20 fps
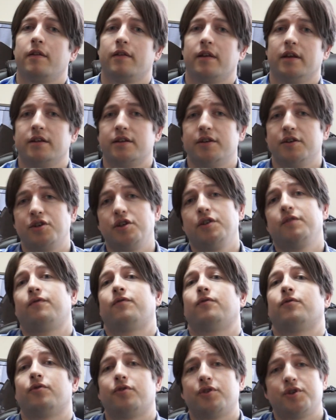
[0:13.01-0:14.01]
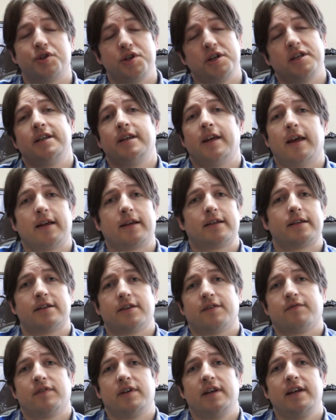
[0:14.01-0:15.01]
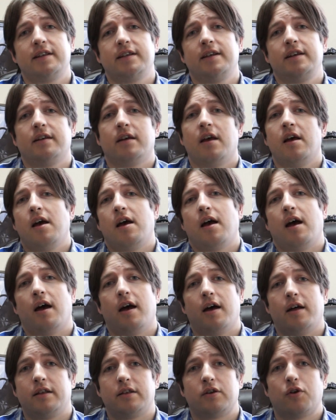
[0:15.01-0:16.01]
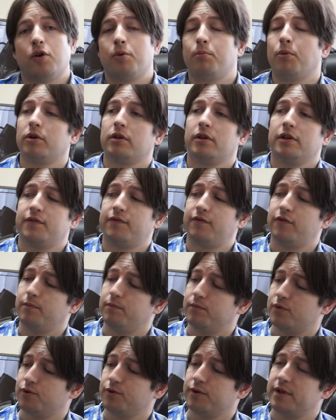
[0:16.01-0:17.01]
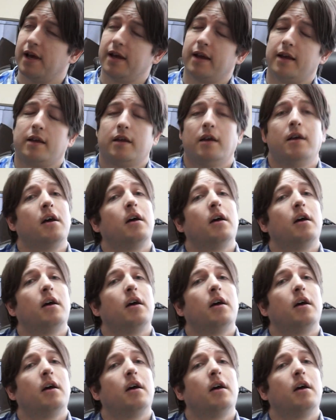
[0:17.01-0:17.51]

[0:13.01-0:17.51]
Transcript: That's the GeForce GTX 780, and our model is from Zotac.